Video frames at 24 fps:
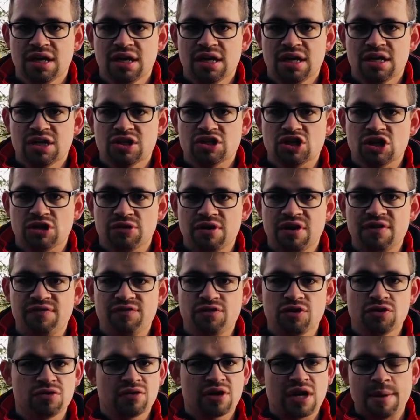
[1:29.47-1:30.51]
So if
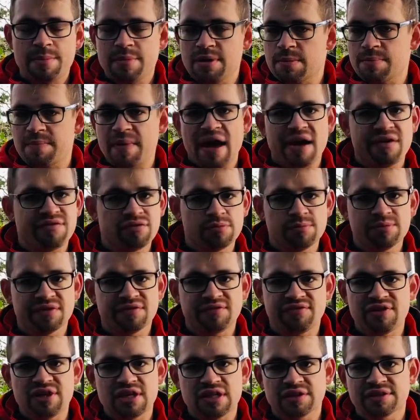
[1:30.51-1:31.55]
you're coming back from the
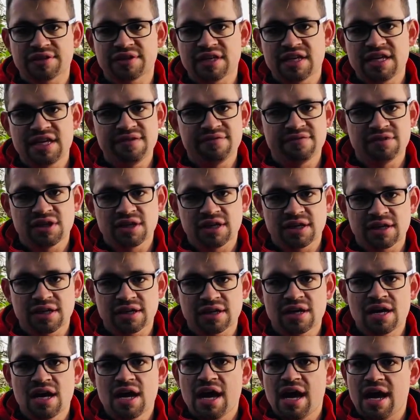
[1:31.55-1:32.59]
field in the
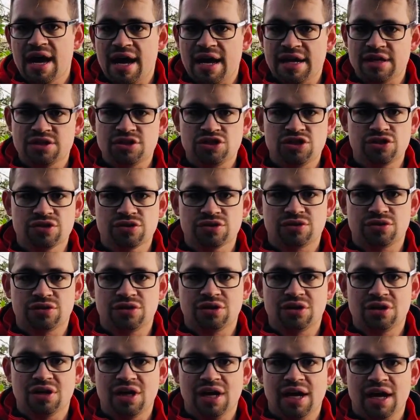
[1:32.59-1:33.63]
evening and
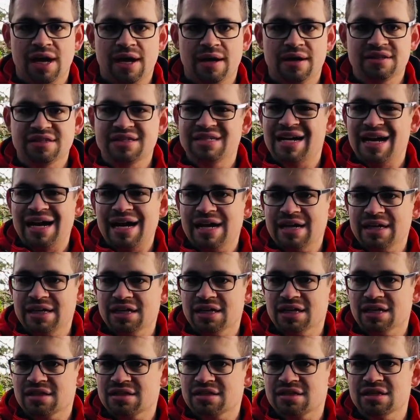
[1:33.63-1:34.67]
you're
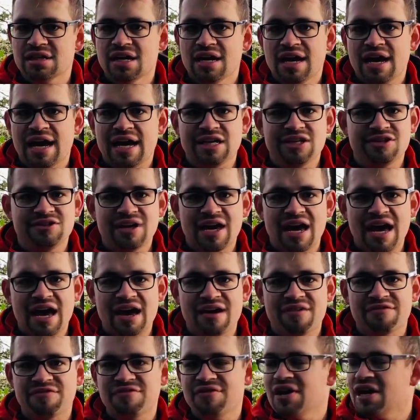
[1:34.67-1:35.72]
tired and you
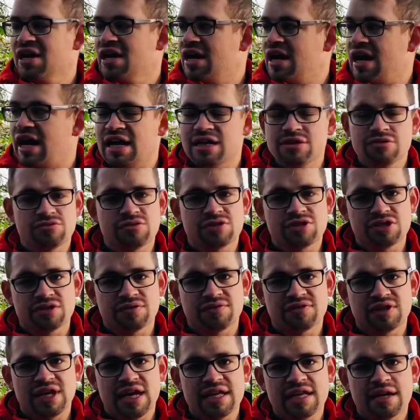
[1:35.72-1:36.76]
have hundreds
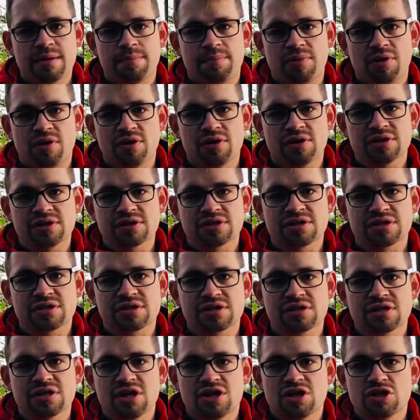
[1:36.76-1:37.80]
of data
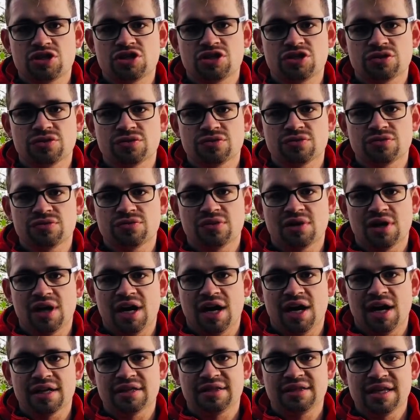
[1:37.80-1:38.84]
points to
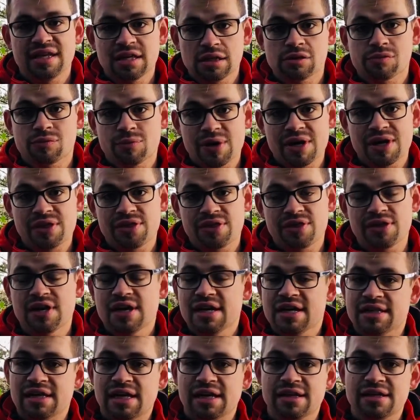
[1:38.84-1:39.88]
deal with,
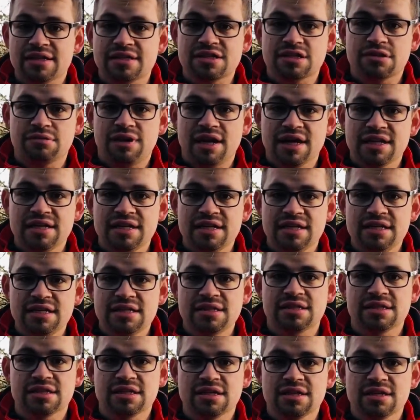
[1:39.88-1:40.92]
then it's quite
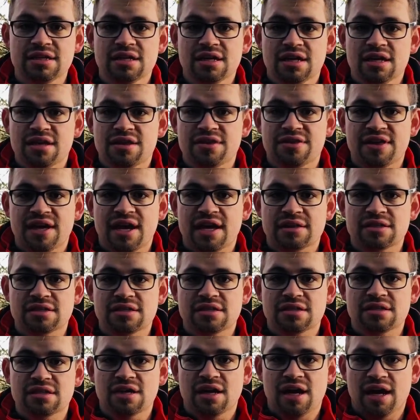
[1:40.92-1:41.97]
easy that
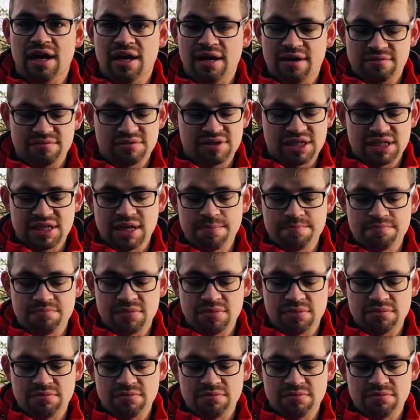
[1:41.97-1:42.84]
some